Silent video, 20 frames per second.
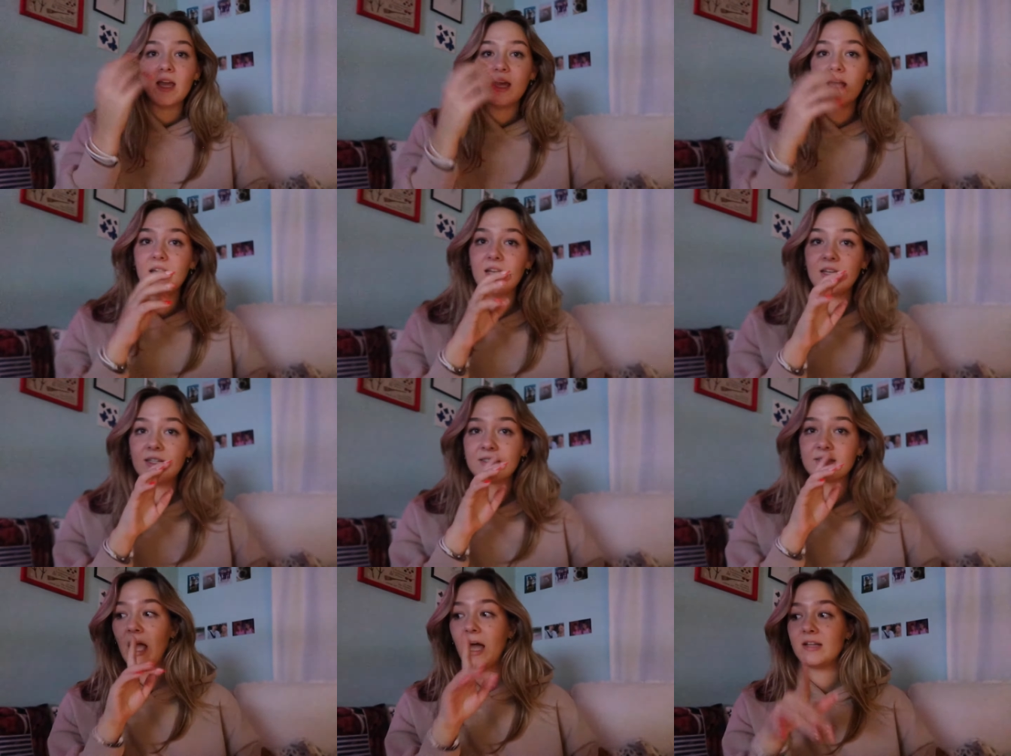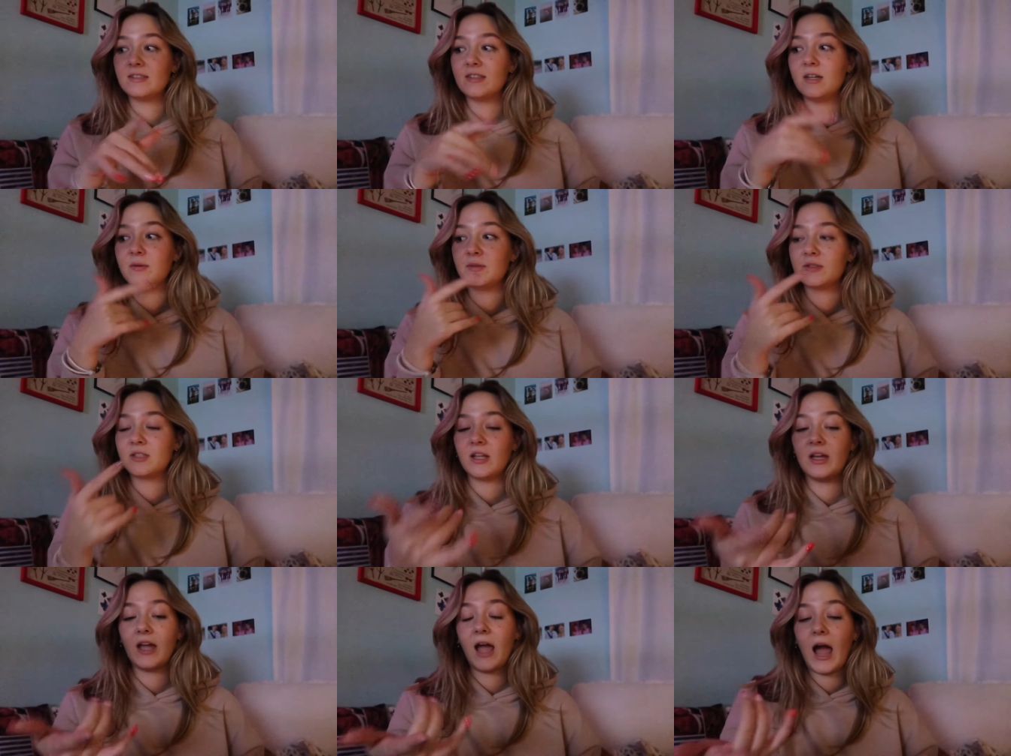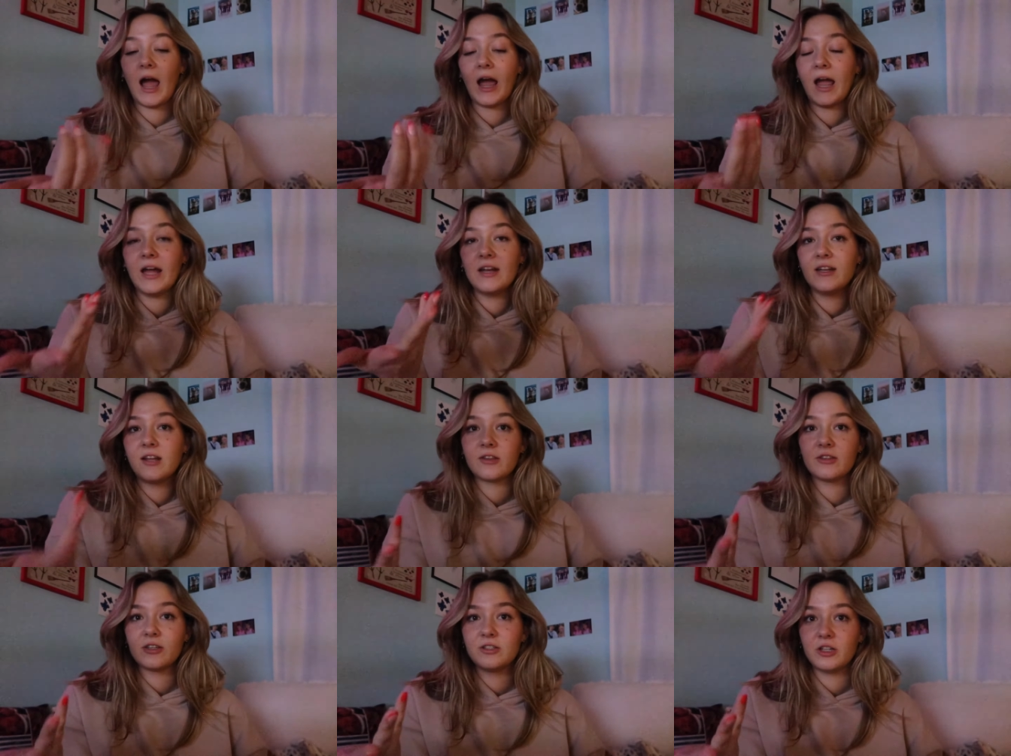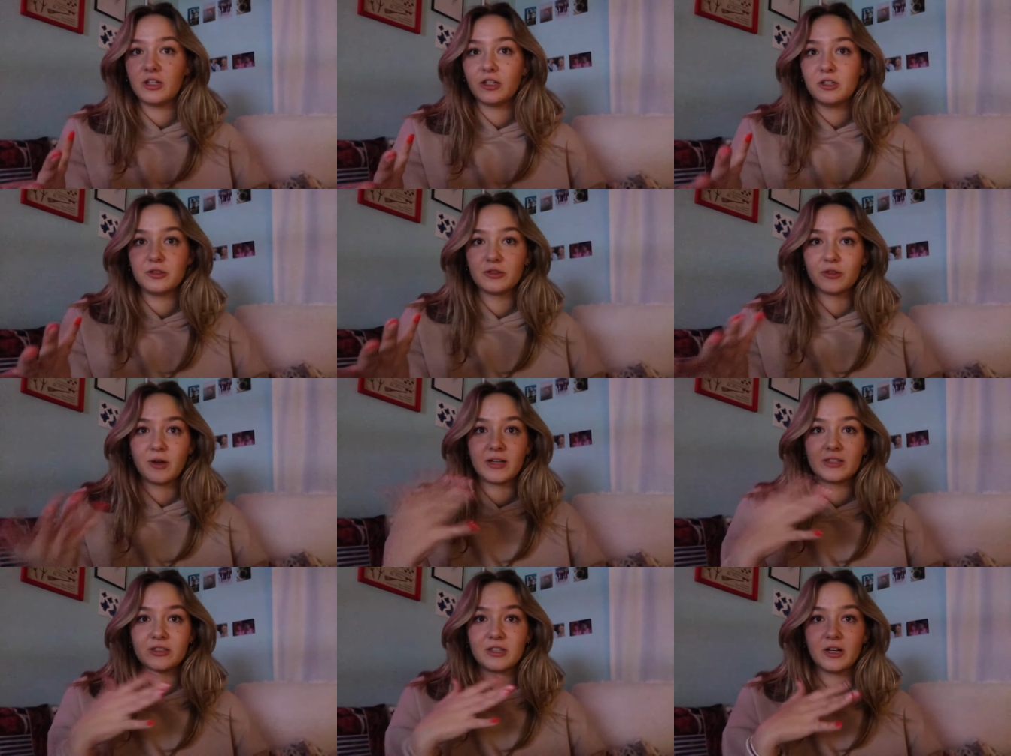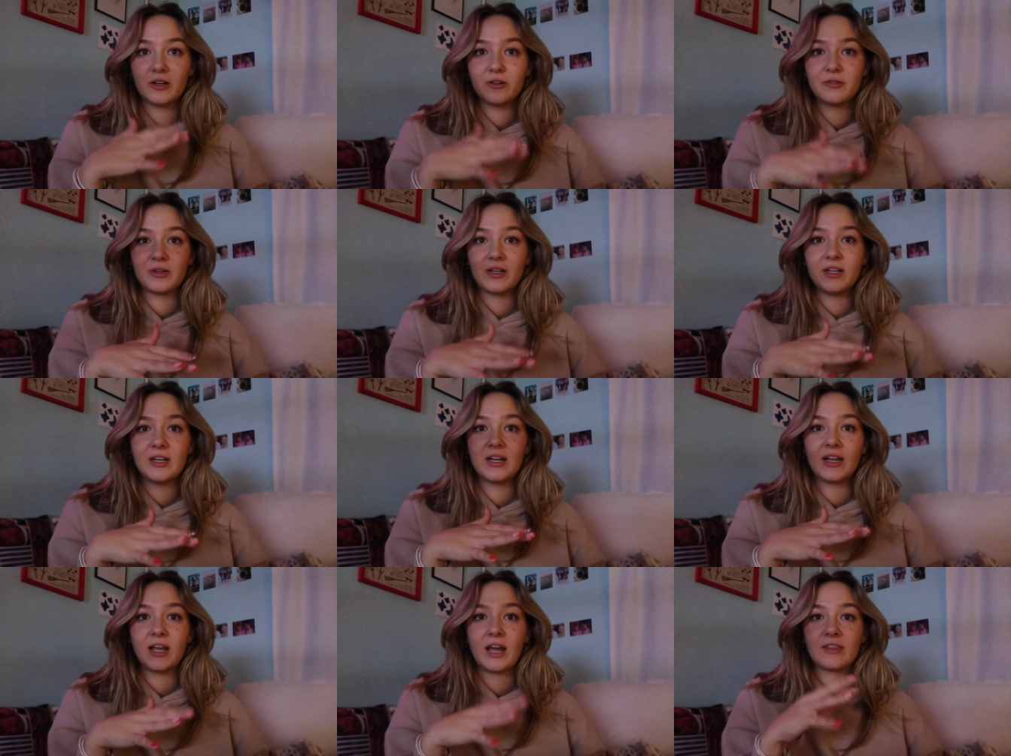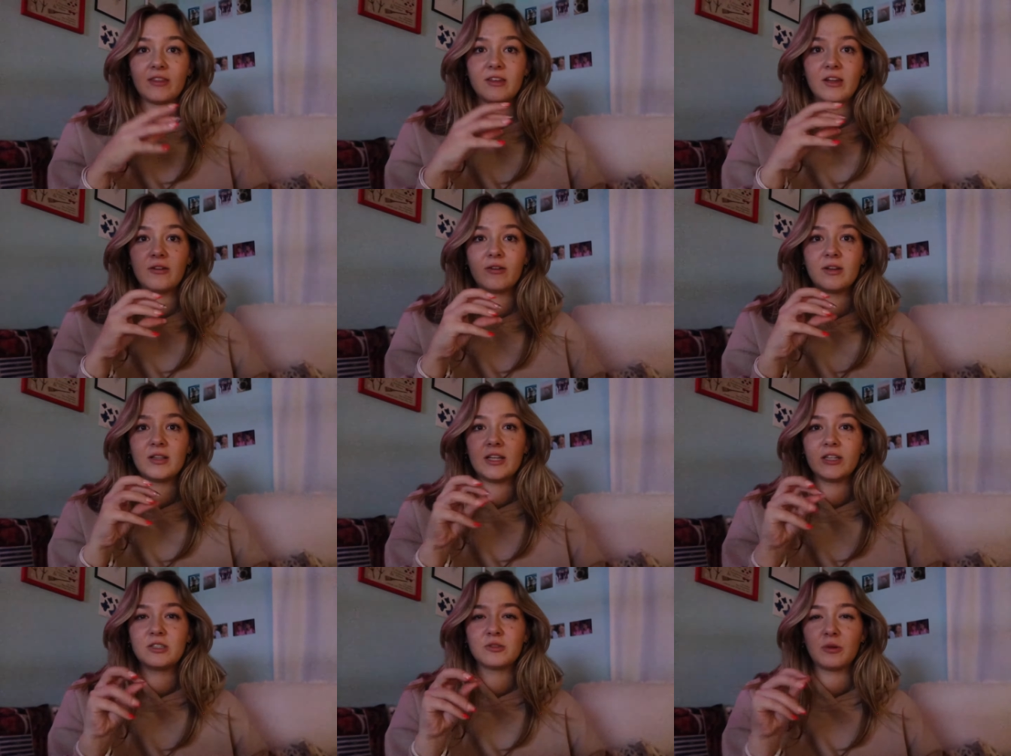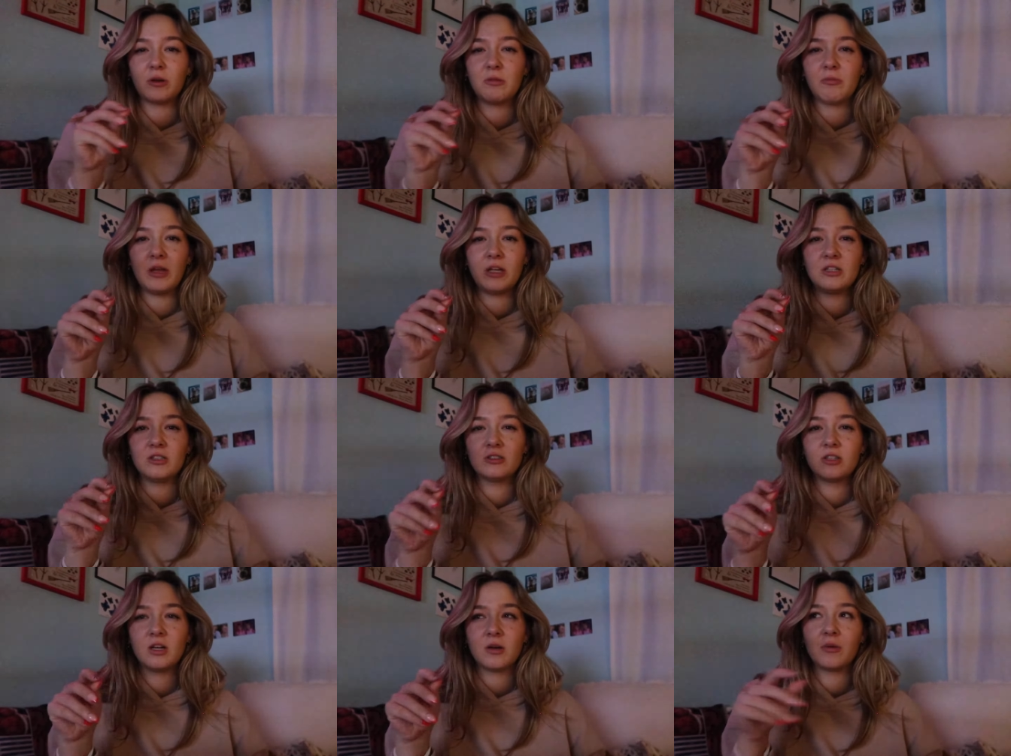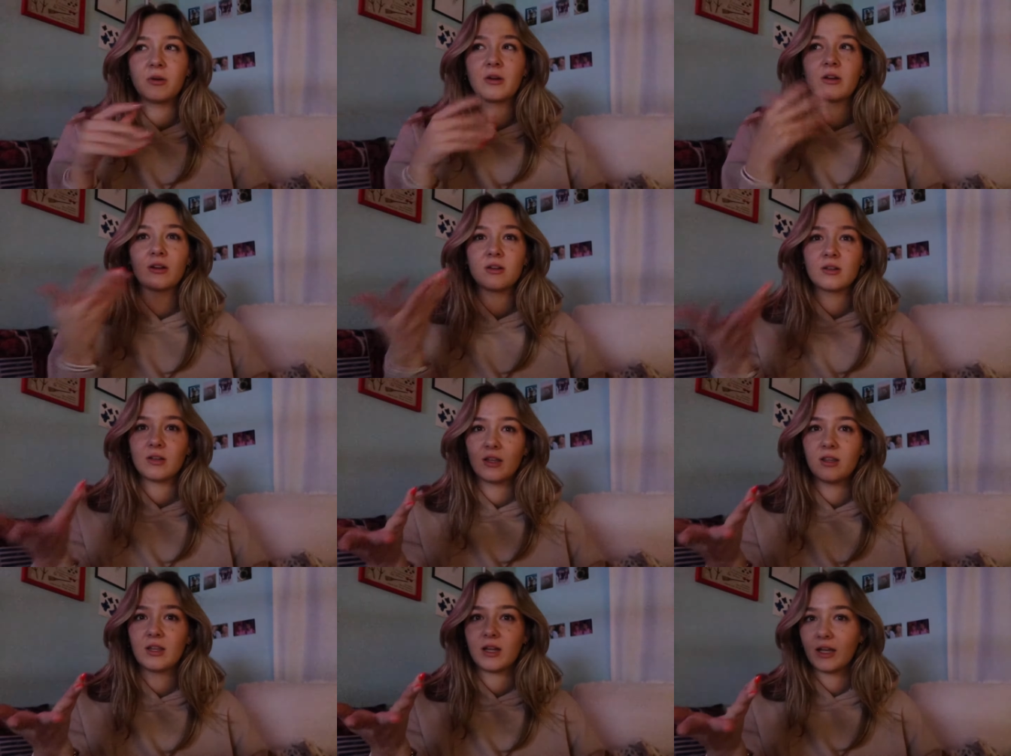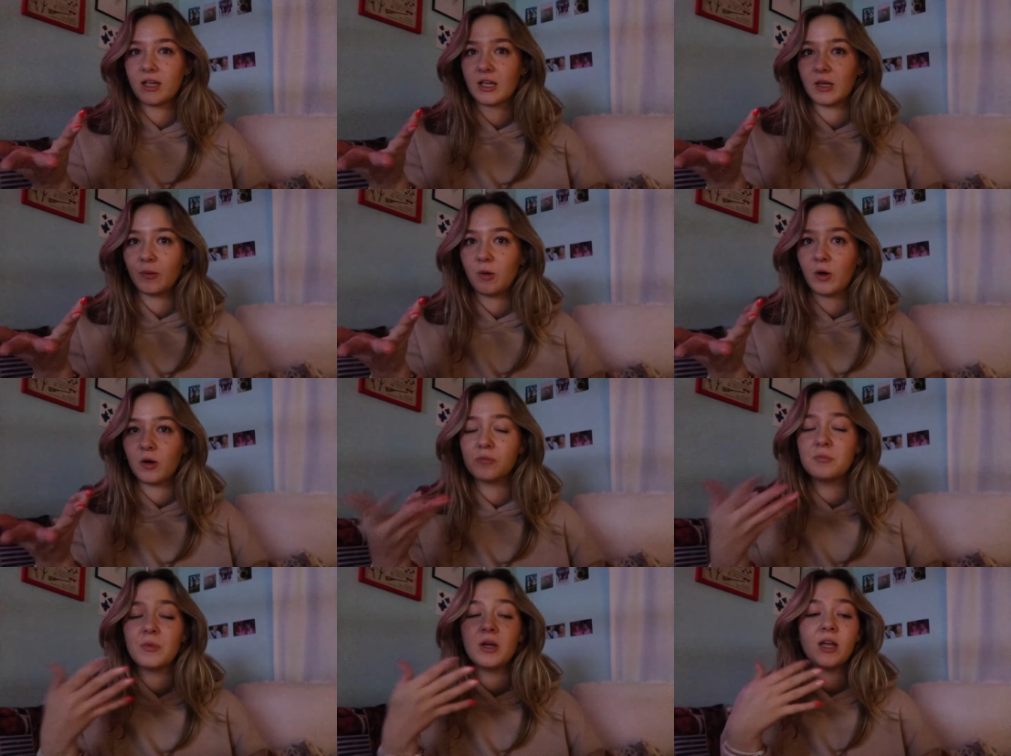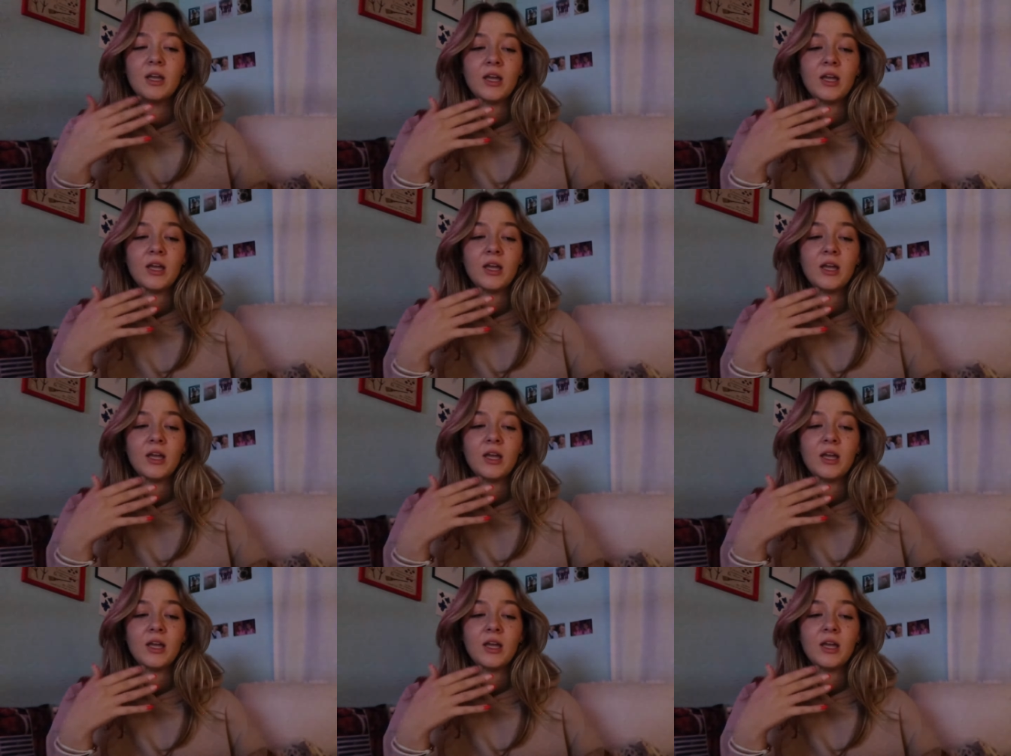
And as I was late, I had nothing to do, so I started reading. I think I read like twenty pages at work, and then I came home.